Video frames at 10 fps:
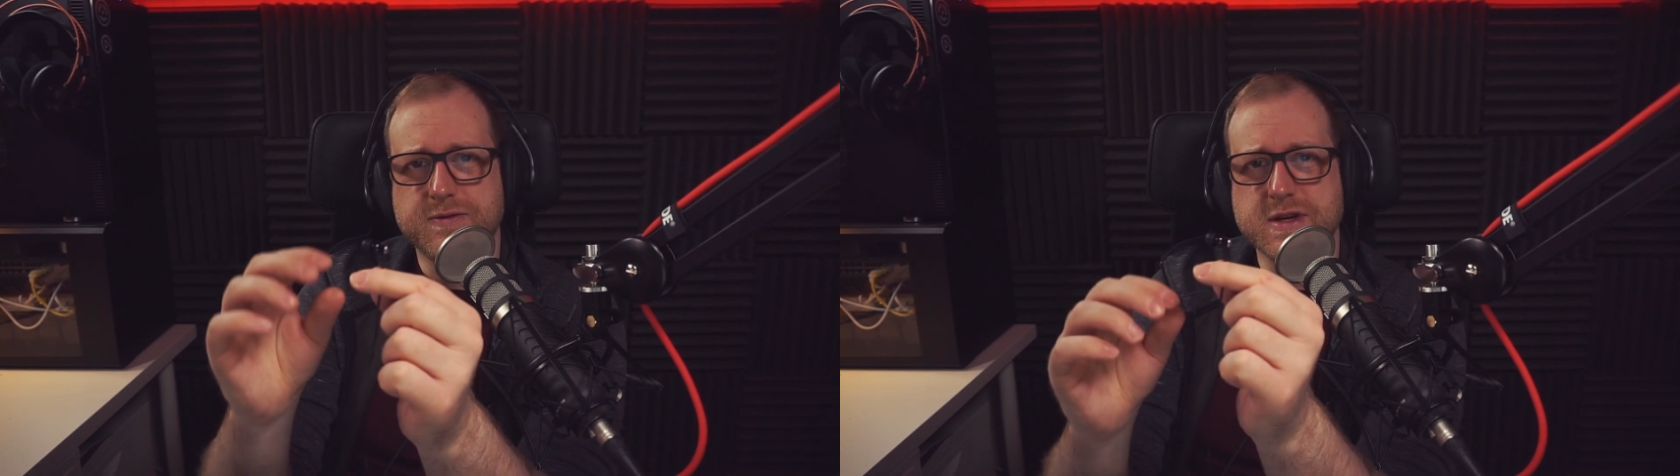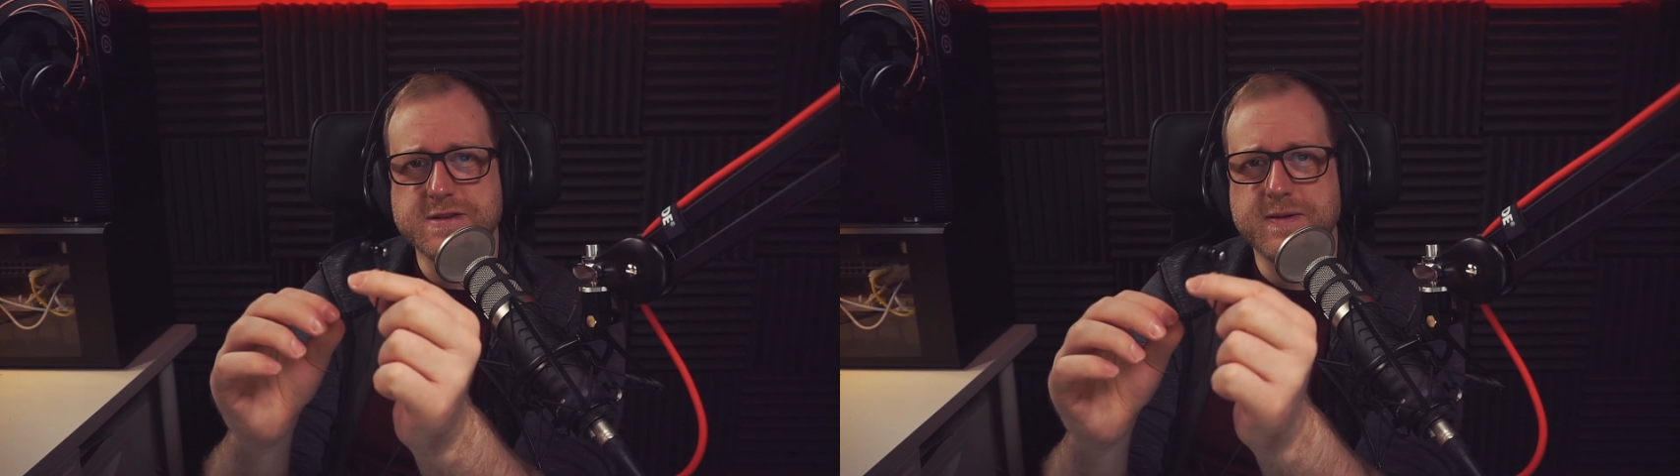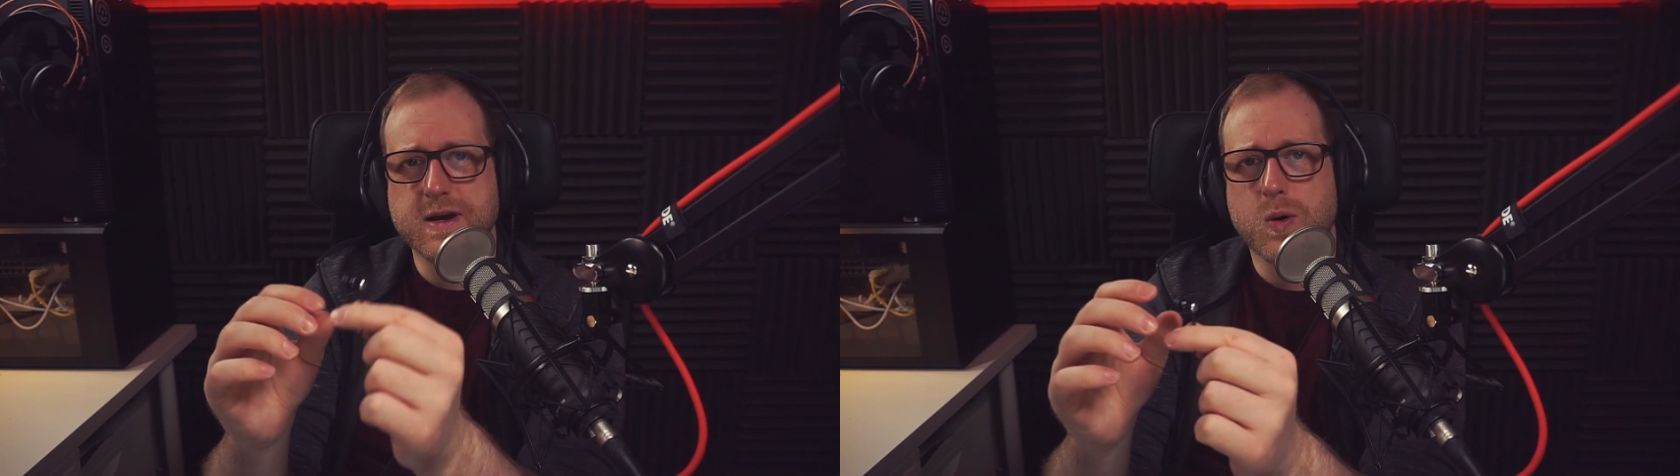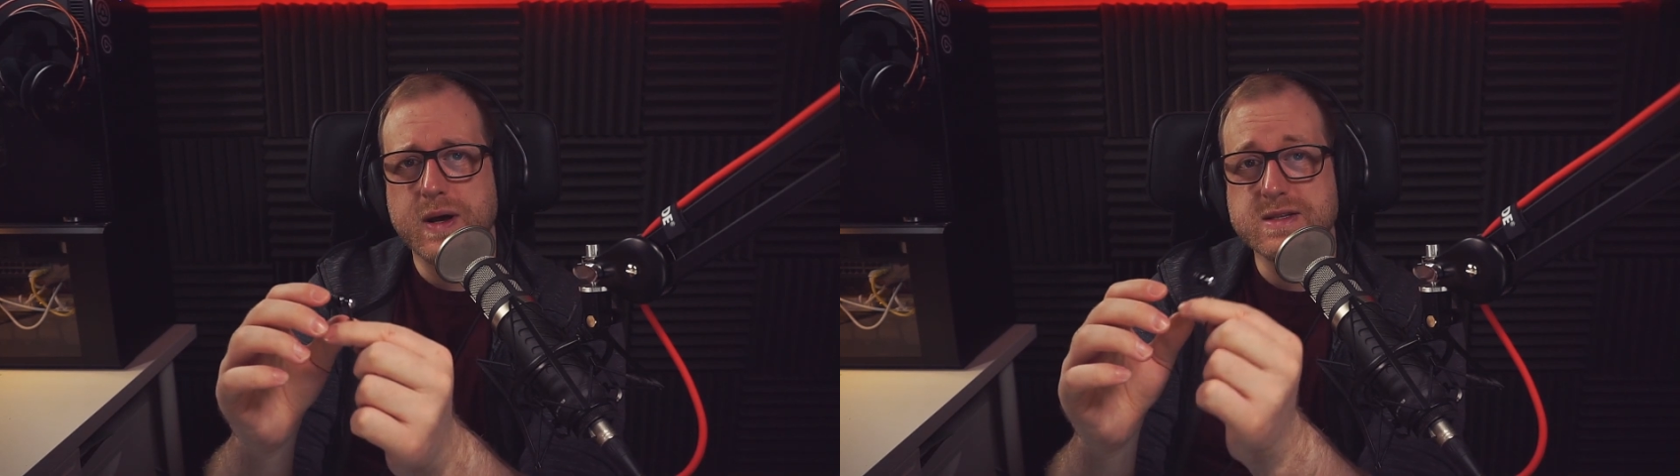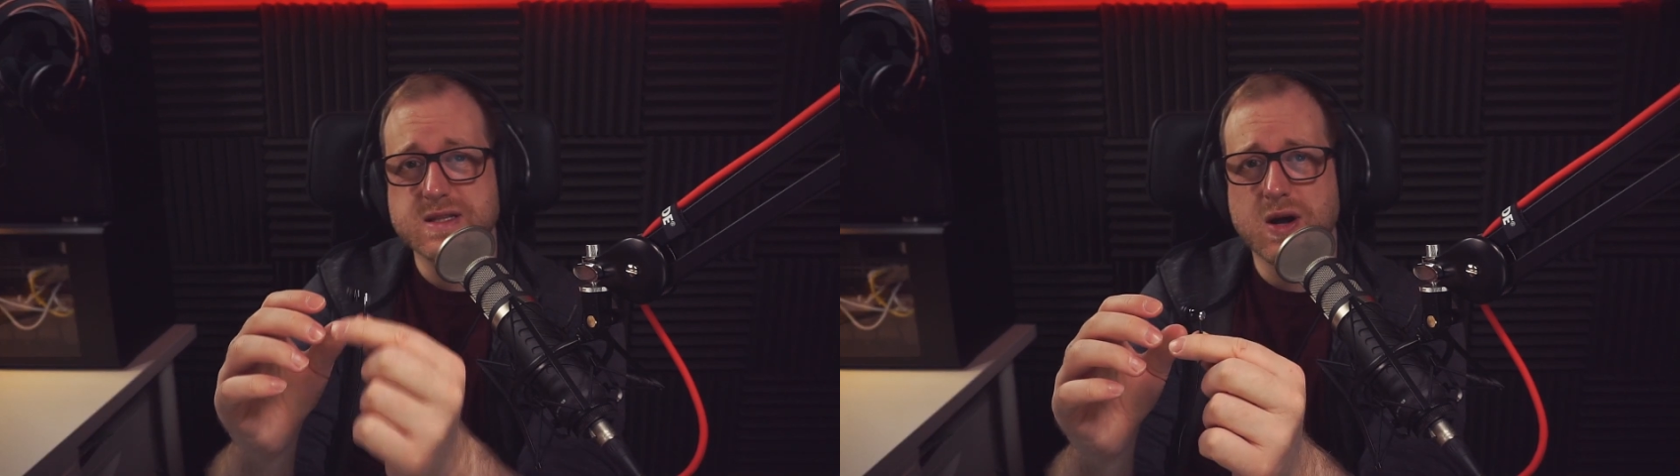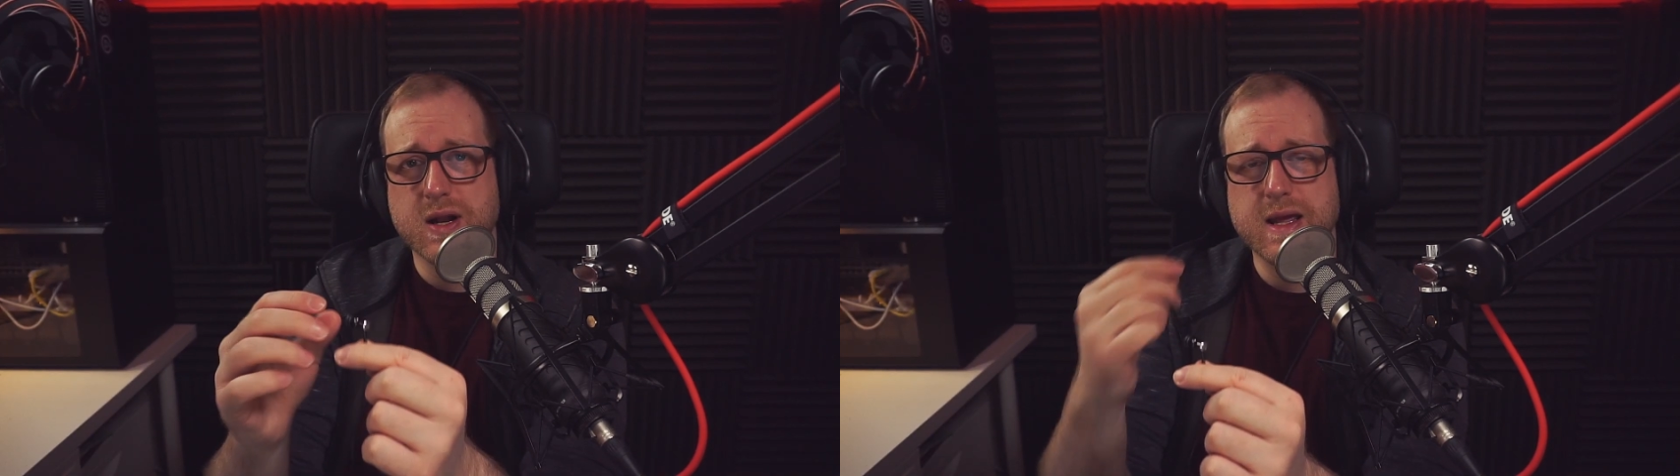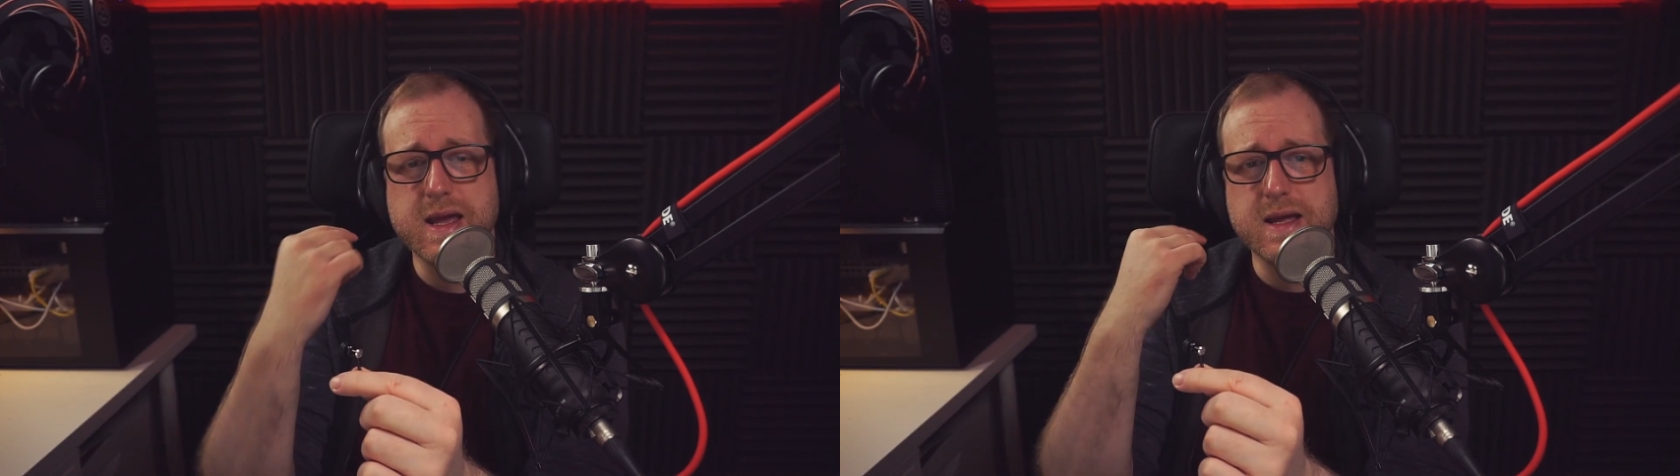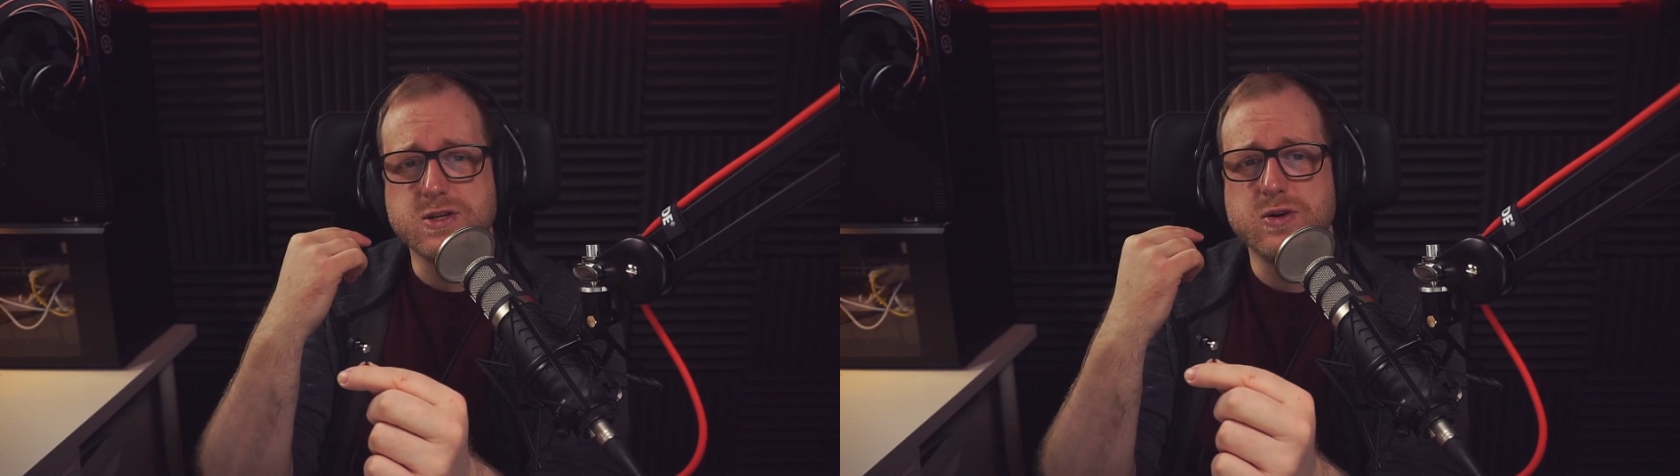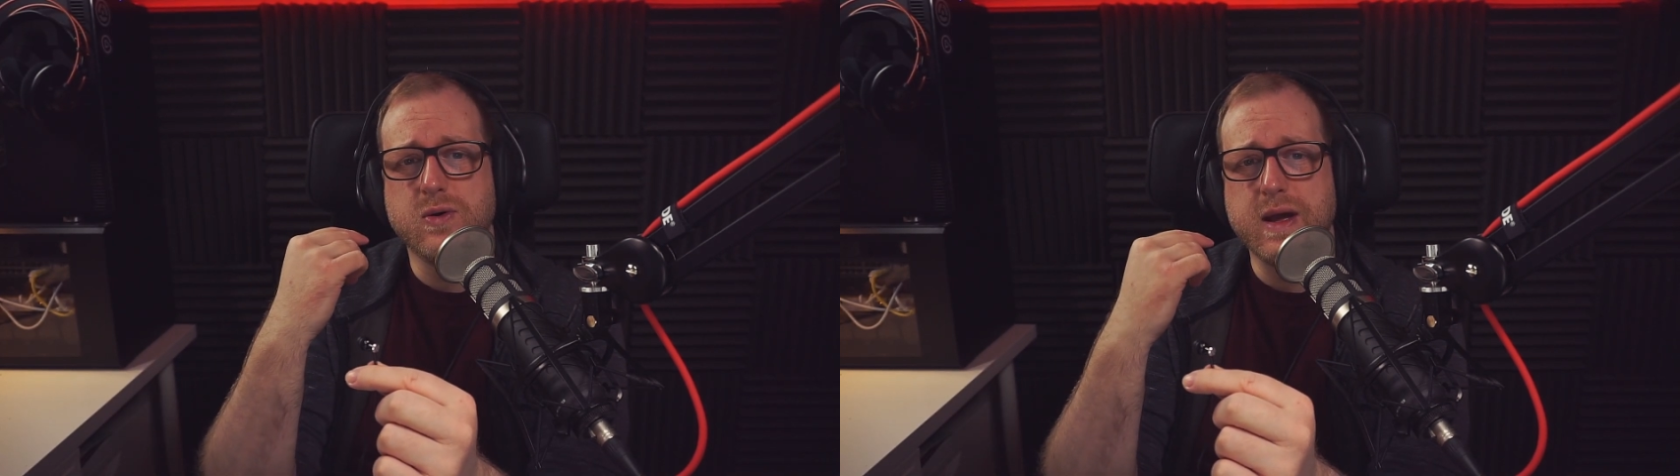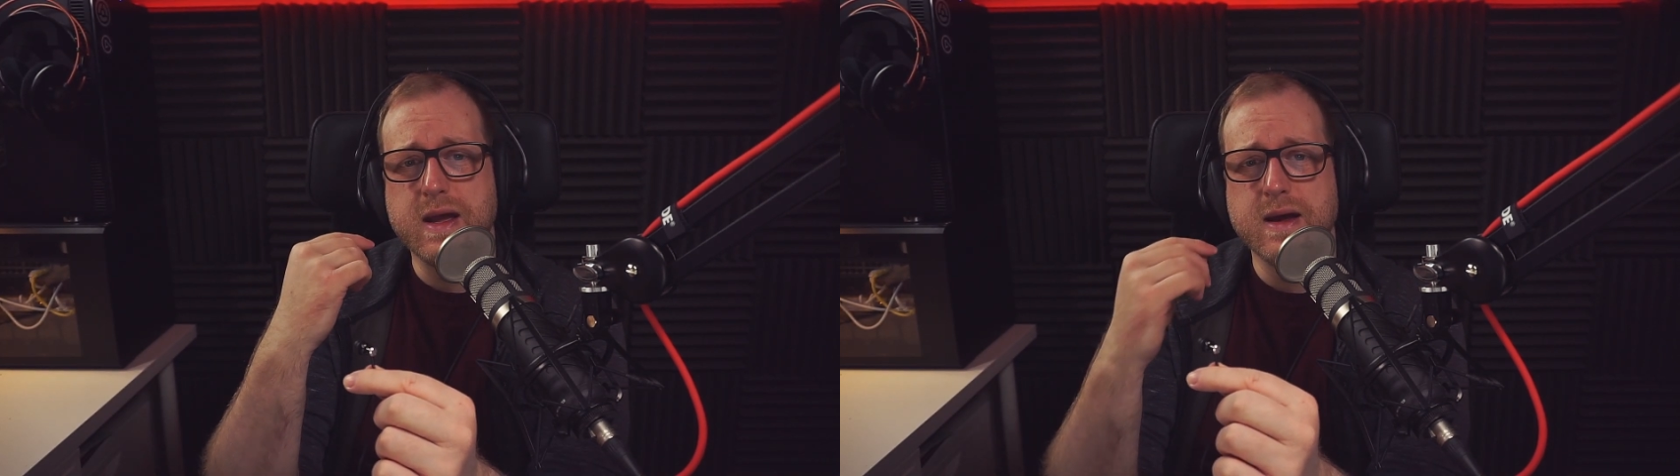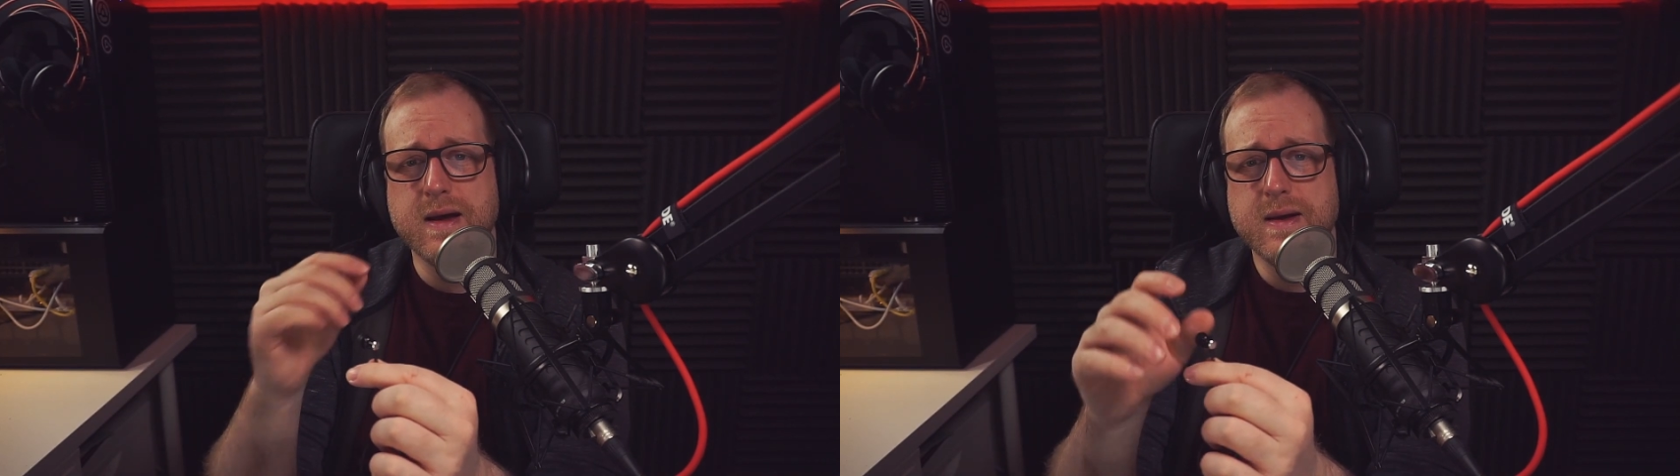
does fit quite snugly into your ear,